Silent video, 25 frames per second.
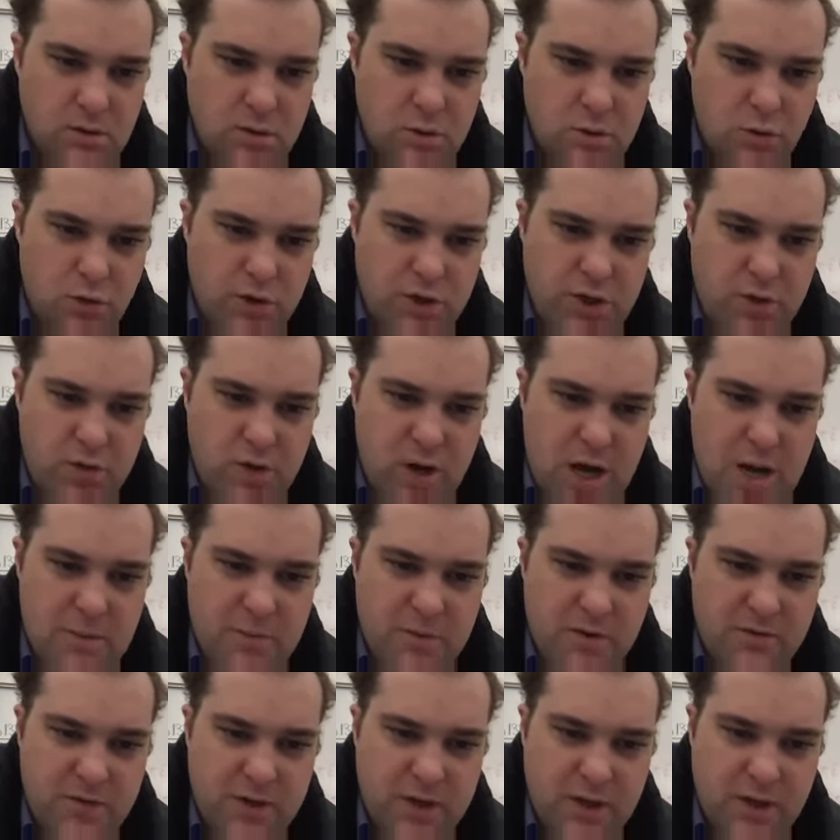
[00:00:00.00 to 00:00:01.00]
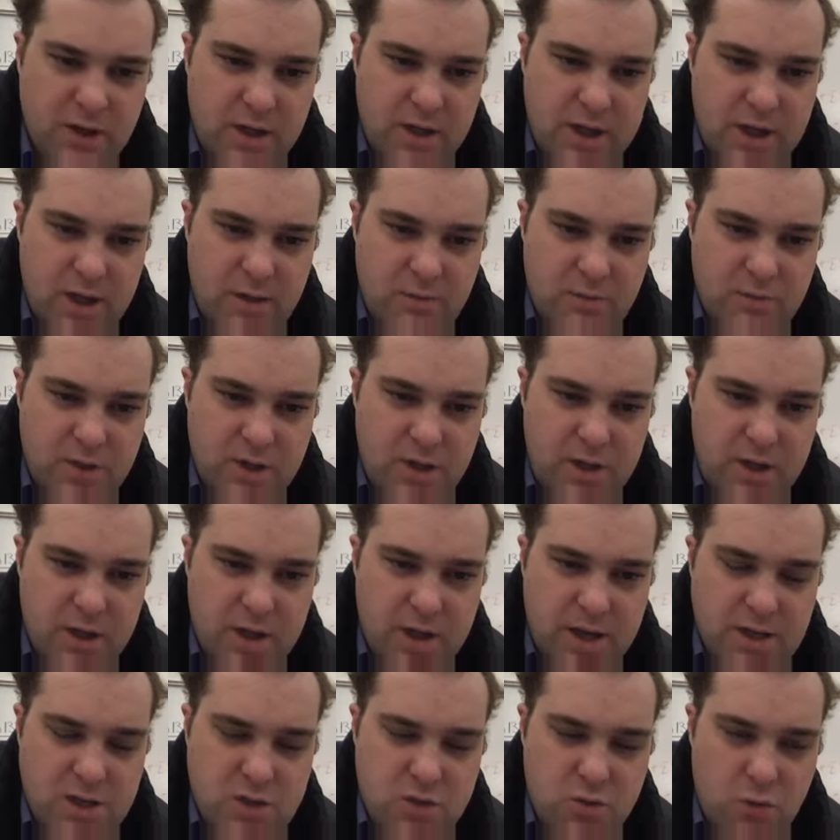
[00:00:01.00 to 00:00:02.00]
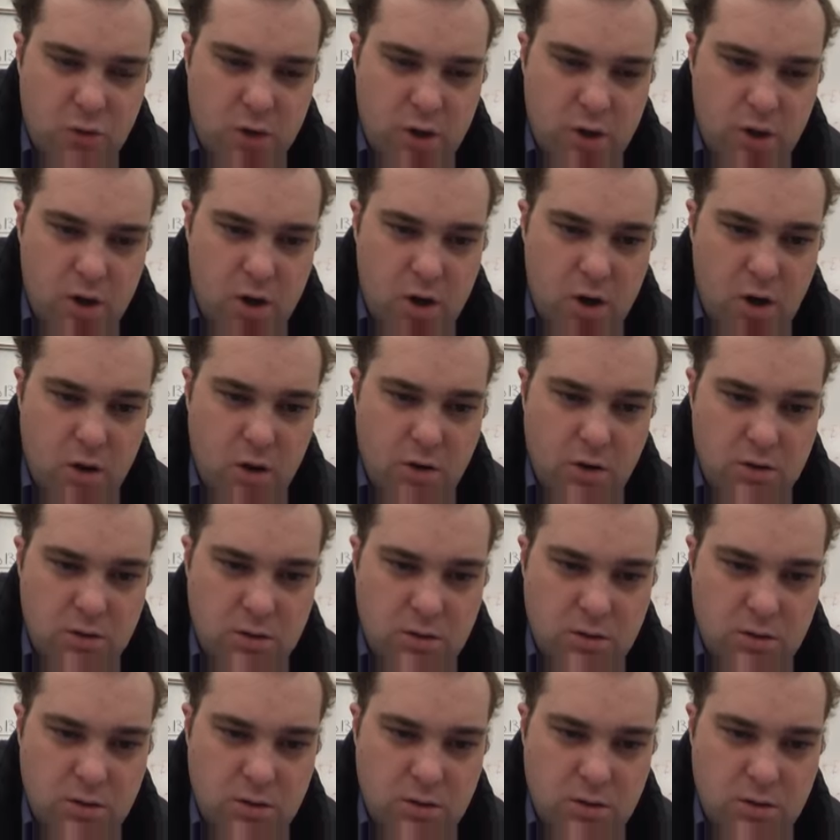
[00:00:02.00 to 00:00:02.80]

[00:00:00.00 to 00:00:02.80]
When you hyperventilate, pH will